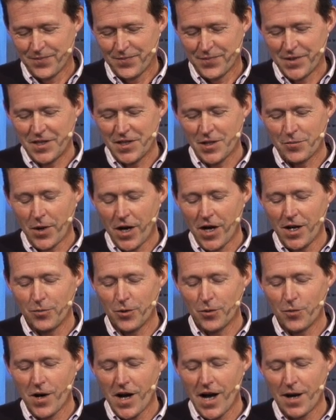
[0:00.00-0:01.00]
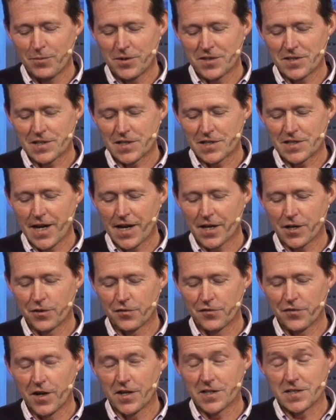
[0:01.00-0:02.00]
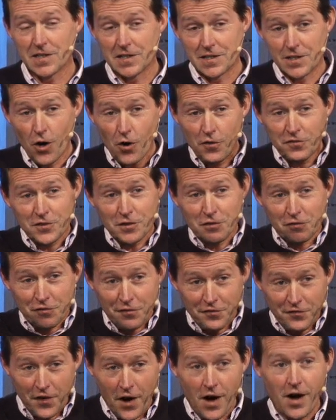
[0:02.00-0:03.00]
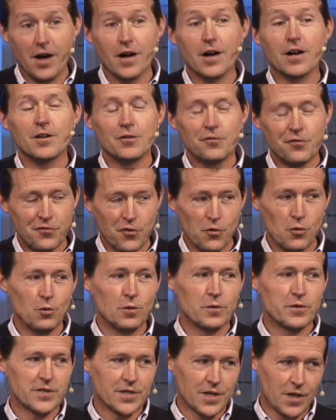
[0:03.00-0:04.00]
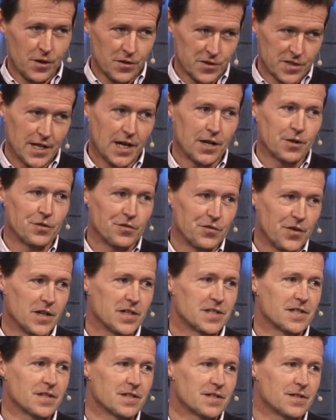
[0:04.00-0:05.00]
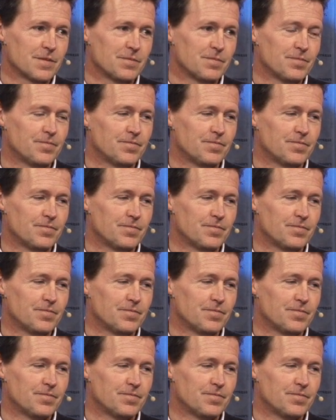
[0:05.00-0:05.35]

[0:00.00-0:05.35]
But in the Bible, what happens to sacrifices? Often fire falls on sacrifices,